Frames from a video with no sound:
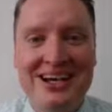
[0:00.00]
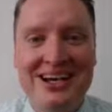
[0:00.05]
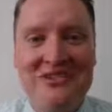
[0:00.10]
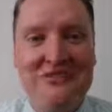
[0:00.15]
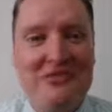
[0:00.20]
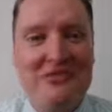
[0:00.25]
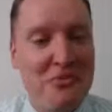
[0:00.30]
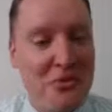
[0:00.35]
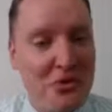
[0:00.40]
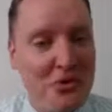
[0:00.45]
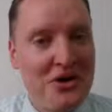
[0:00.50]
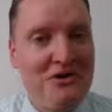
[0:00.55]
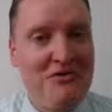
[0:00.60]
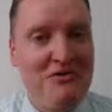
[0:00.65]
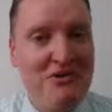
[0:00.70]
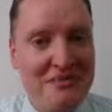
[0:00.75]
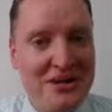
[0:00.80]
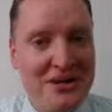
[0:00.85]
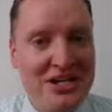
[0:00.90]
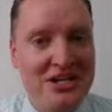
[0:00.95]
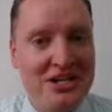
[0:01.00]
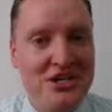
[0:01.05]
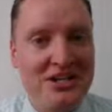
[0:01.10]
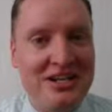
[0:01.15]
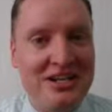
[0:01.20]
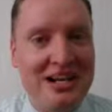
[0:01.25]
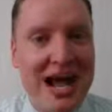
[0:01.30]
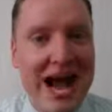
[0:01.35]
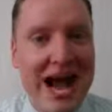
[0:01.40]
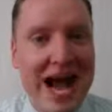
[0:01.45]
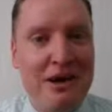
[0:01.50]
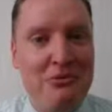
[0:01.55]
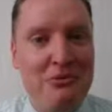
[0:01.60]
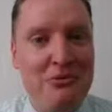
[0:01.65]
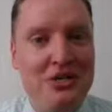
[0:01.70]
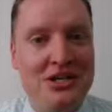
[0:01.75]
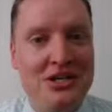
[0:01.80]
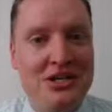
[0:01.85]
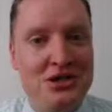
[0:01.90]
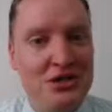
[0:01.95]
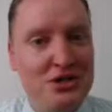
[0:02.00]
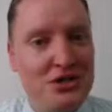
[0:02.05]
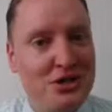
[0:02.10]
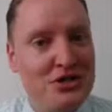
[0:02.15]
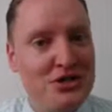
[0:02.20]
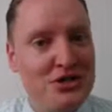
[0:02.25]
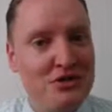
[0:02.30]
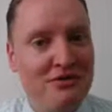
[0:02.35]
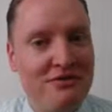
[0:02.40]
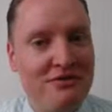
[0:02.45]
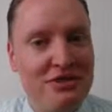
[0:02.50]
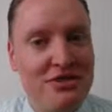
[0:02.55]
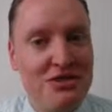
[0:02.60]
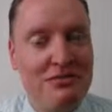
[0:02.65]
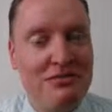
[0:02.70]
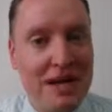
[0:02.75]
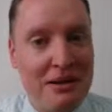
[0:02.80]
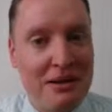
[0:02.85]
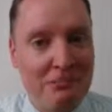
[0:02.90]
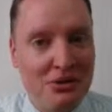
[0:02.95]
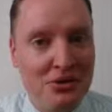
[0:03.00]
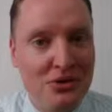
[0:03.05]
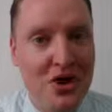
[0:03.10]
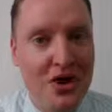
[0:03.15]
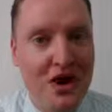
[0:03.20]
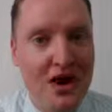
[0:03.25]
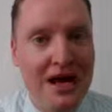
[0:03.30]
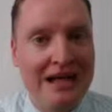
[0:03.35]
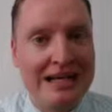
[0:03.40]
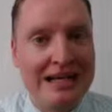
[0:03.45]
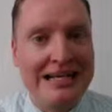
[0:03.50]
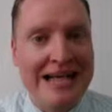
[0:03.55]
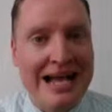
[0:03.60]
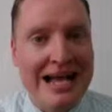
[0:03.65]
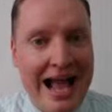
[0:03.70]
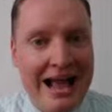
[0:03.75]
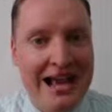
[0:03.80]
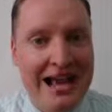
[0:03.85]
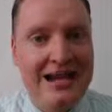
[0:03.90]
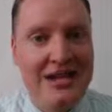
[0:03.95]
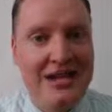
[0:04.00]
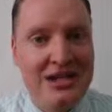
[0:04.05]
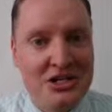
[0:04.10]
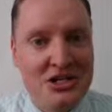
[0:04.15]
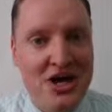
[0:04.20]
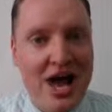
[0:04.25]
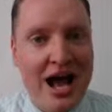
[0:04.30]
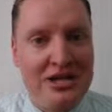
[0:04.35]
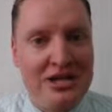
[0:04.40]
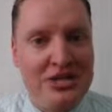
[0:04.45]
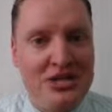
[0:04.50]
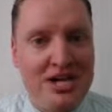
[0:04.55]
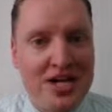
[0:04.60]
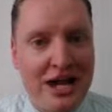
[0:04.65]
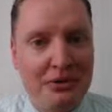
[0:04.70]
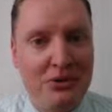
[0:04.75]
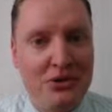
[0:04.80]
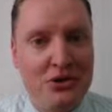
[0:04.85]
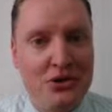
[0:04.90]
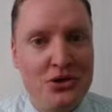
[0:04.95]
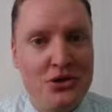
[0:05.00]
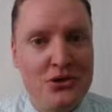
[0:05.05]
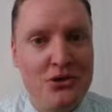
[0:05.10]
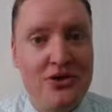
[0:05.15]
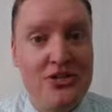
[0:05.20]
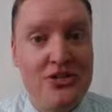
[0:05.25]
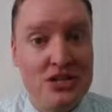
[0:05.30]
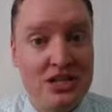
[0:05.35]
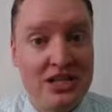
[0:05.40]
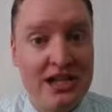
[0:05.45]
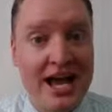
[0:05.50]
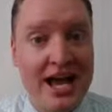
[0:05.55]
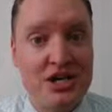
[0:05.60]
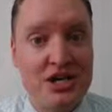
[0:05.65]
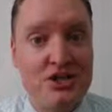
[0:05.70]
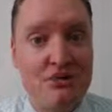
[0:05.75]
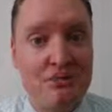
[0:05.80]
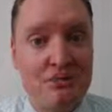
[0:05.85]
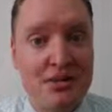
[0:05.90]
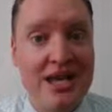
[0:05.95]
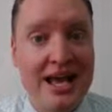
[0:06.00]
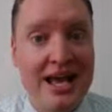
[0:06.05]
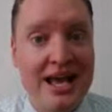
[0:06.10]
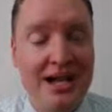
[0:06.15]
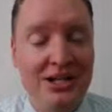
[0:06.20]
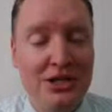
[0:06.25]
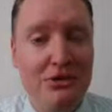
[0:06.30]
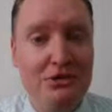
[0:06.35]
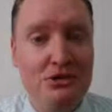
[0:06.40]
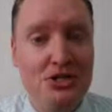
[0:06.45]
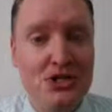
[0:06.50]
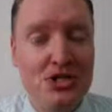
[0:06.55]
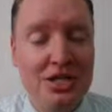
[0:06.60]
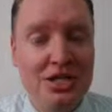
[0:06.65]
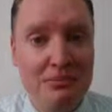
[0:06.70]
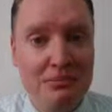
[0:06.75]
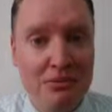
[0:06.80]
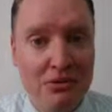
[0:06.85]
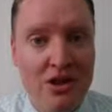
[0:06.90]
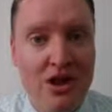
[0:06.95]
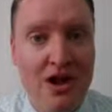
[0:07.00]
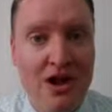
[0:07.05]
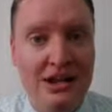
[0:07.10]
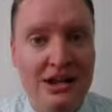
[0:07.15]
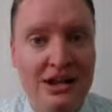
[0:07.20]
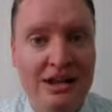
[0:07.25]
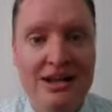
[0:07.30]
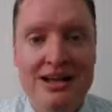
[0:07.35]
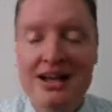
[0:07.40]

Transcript: For more information, I would encourage you to visit my blog, editing.tw/blog, blog.